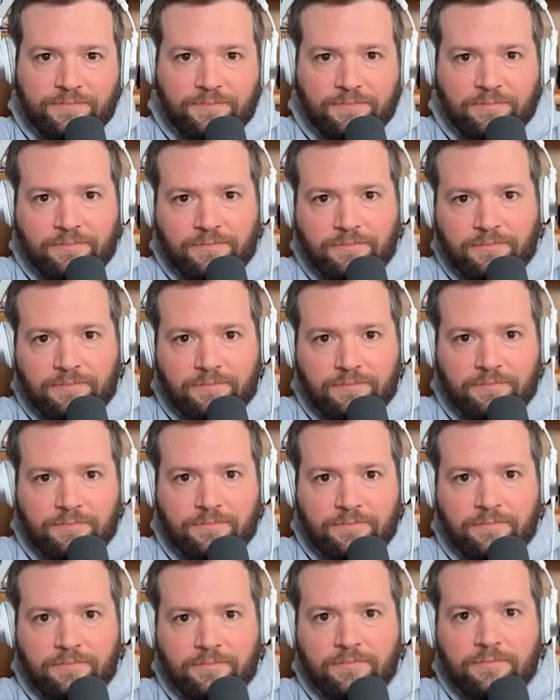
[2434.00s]

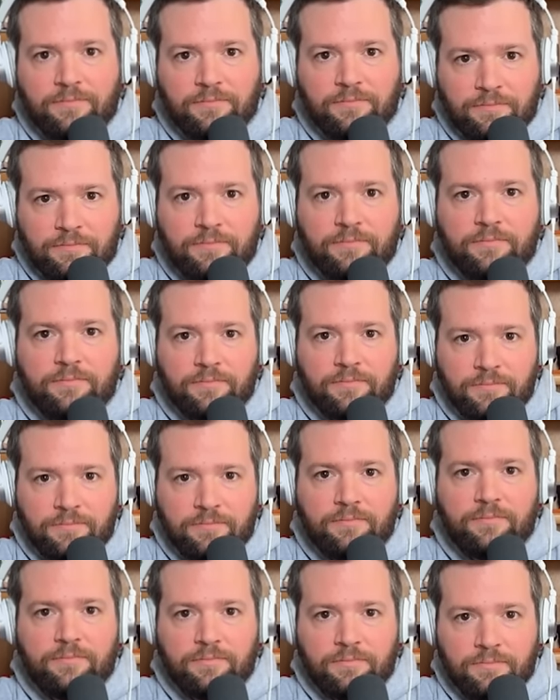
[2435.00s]

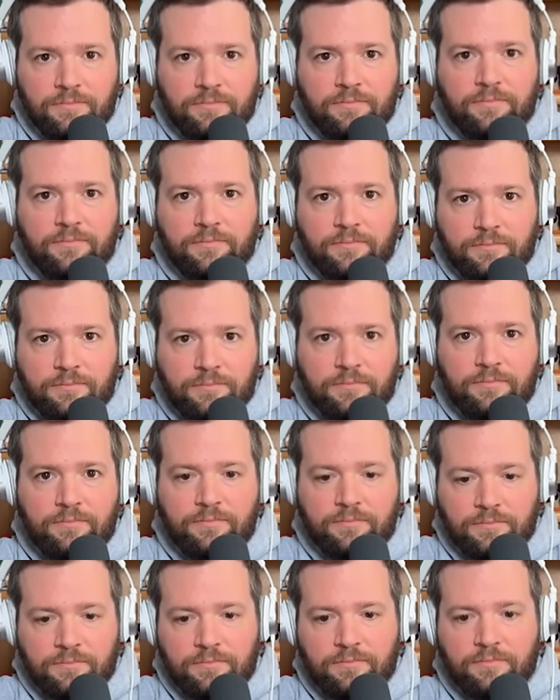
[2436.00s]

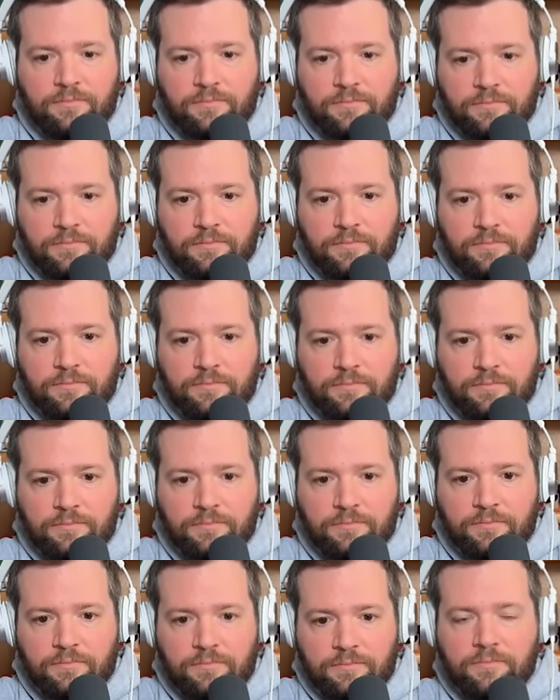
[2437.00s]

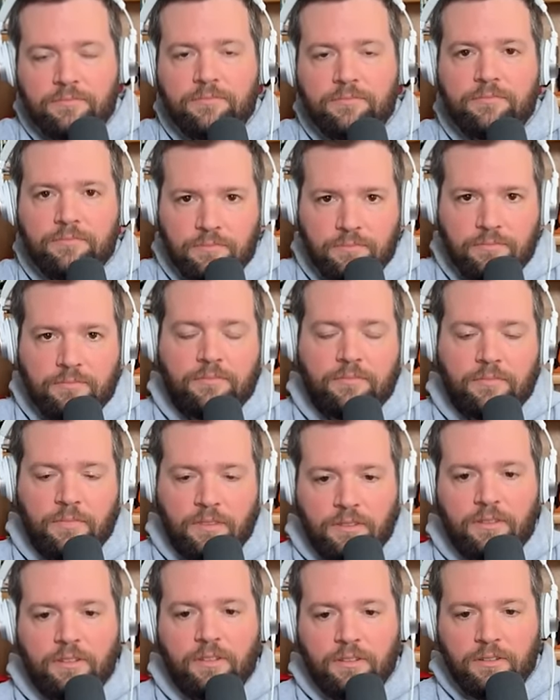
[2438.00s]

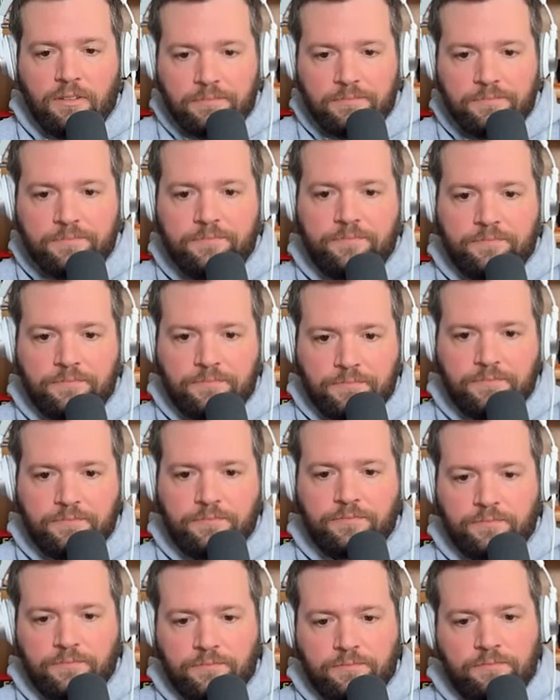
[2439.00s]

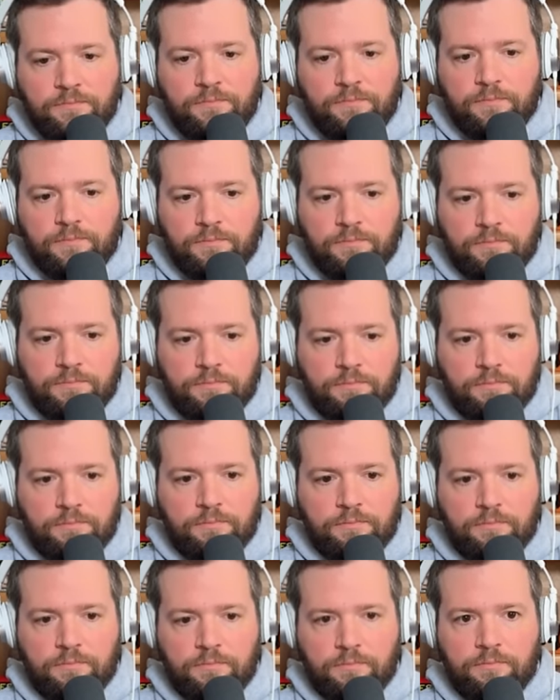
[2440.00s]

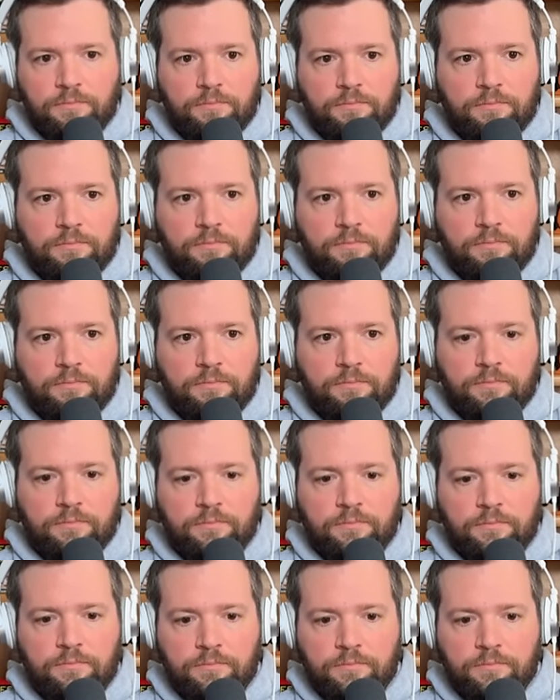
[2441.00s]
(silent)